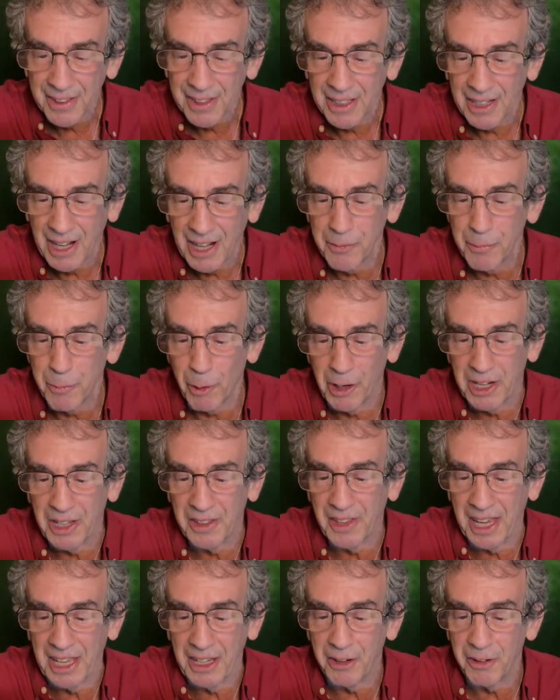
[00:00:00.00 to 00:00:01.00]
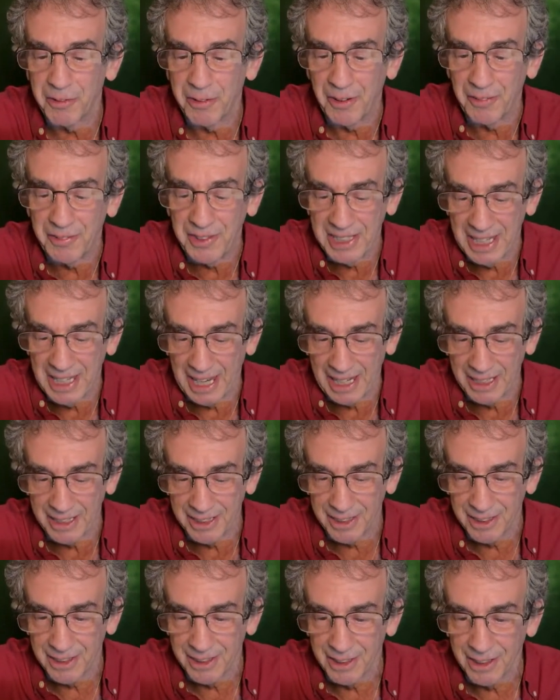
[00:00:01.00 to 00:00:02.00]
I was born in later 58.
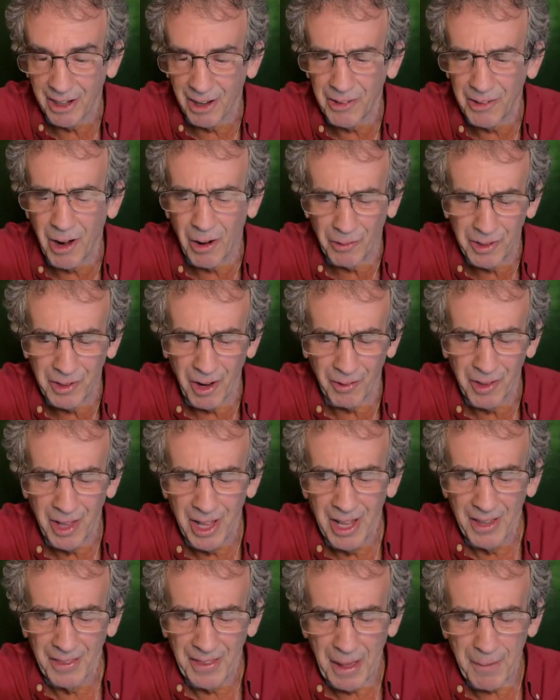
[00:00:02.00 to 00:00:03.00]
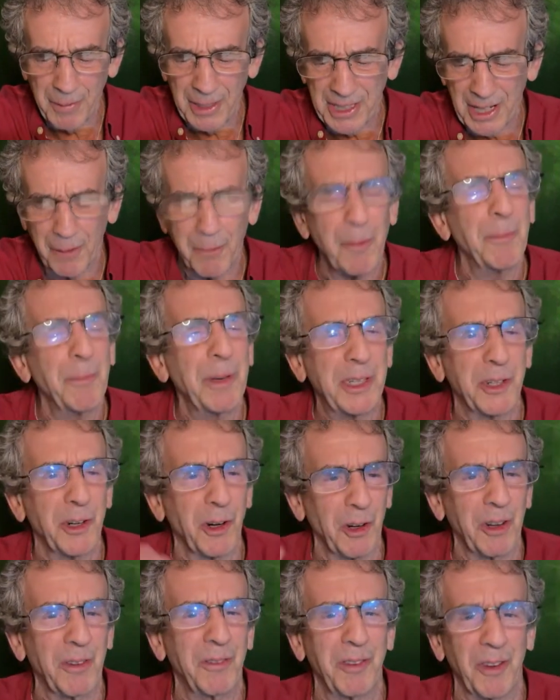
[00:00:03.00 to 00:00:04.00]
Oh, no. That means I would be
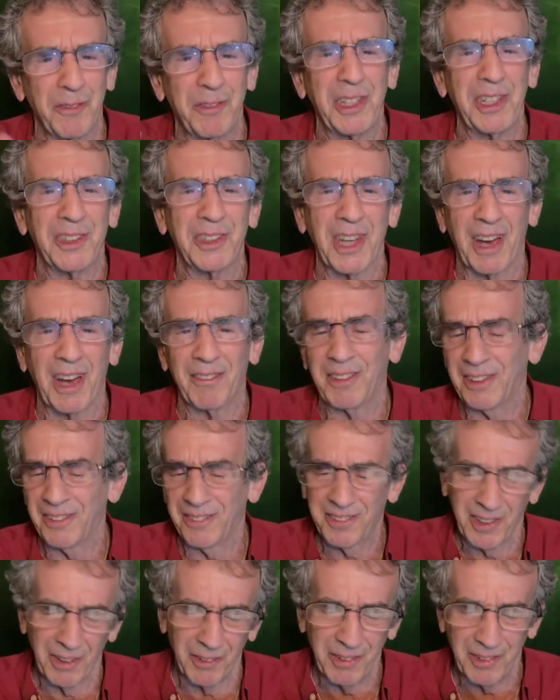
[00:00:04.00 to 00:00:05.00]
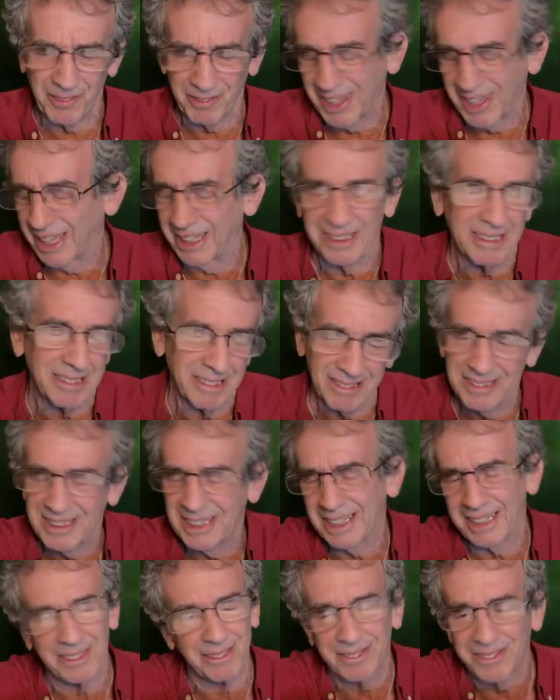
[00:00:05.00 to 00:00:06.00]
turning 57. So it
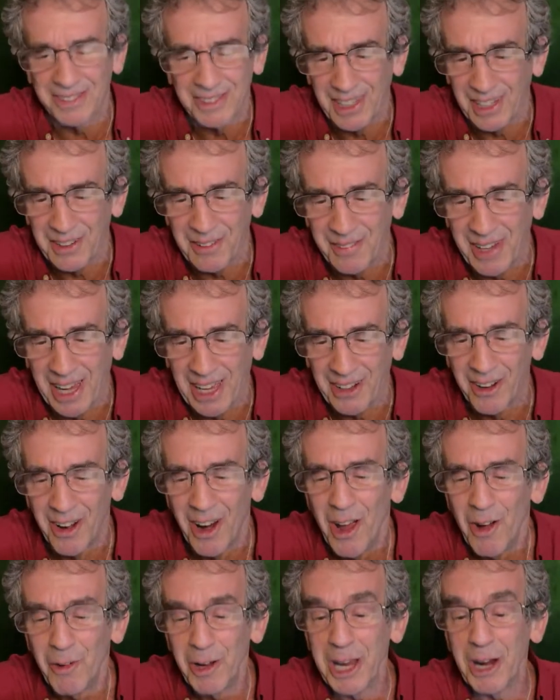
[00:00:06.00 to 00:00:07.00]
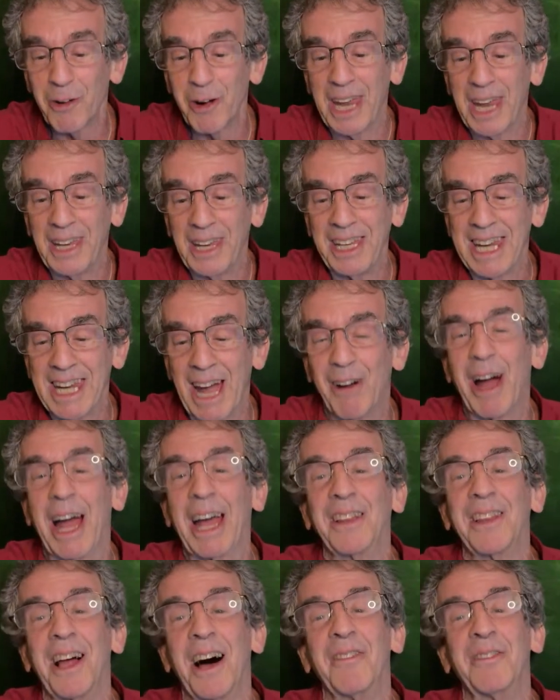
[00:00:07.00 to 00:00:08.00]
doesn't matter. We are ending now. I
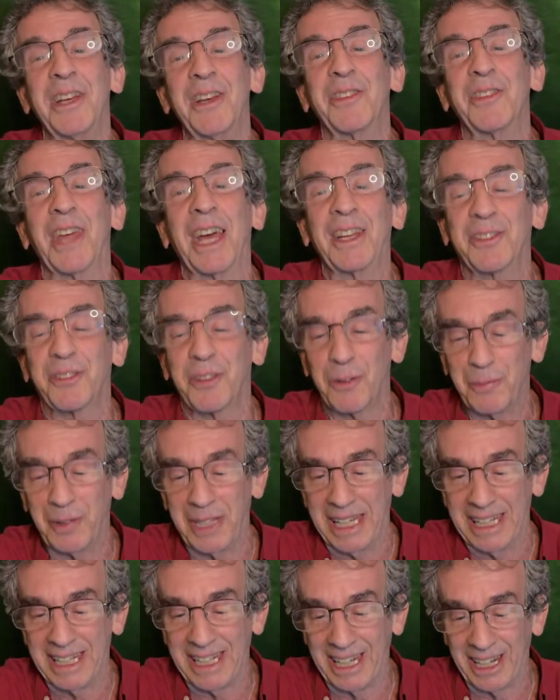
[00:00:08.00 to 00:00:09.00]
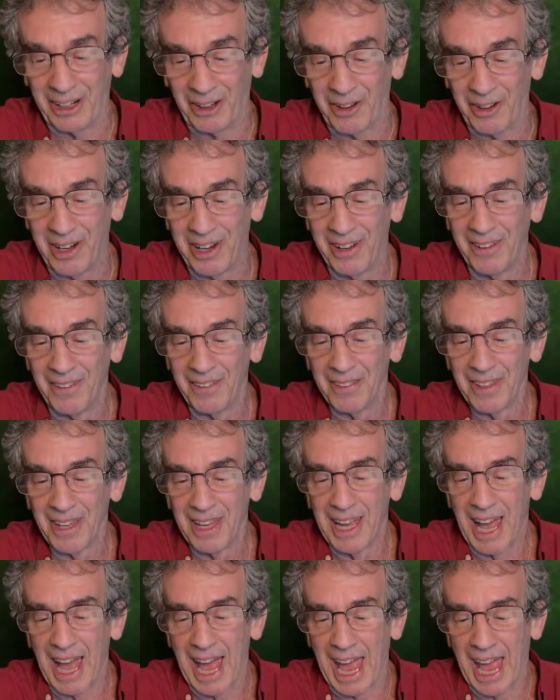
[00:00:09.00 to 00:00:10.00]
love you. Thanks for being here.
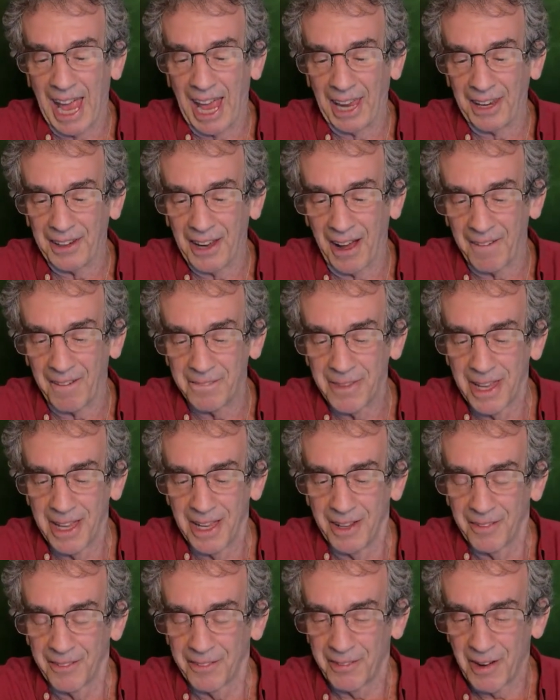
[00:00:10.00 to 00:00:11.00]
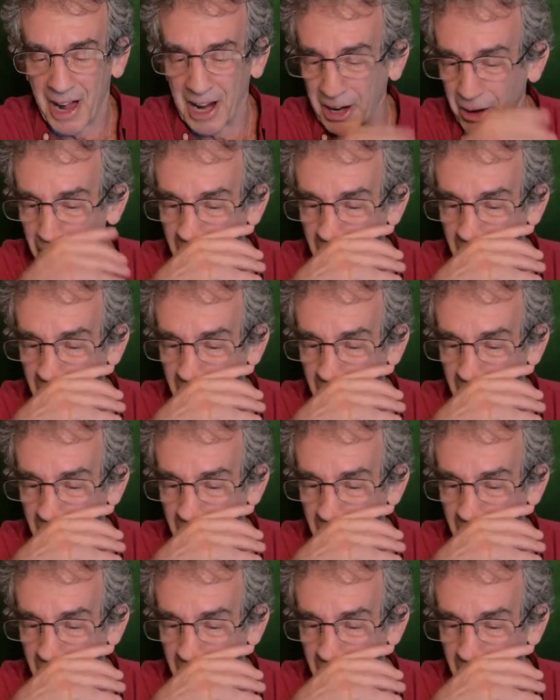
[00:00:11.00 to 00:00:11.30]
And Fire